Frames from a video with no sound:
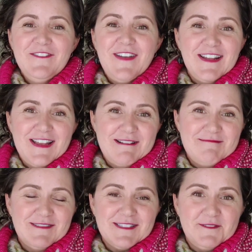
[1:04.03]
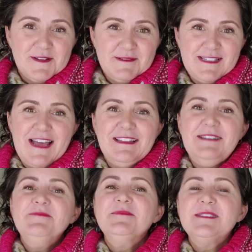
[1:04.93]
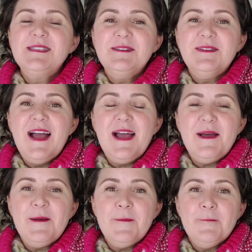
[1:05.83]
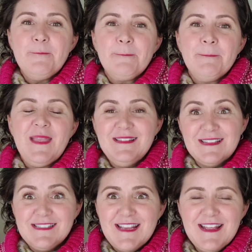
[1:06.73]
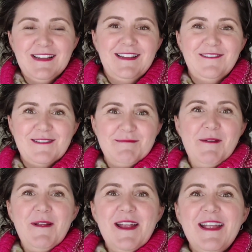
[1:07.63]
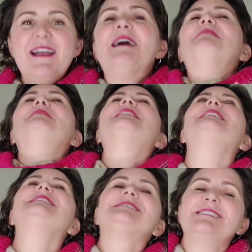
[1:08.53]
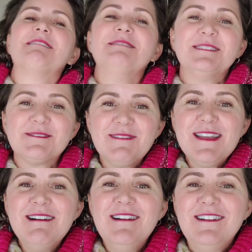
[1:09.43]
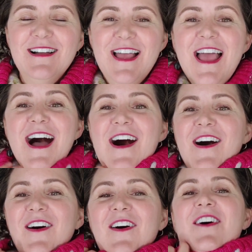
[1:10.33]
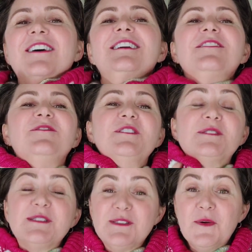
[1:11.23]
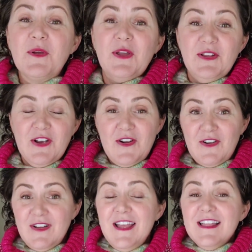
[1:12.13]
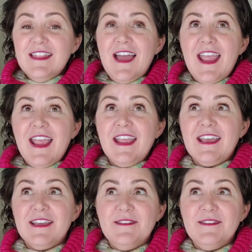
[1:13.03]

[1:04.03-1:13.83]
find out what's going on with Sally. So let's see. What am I wearing? I'm wearing the Snuggle is Real. Oh, it feels so good, y'all. Like,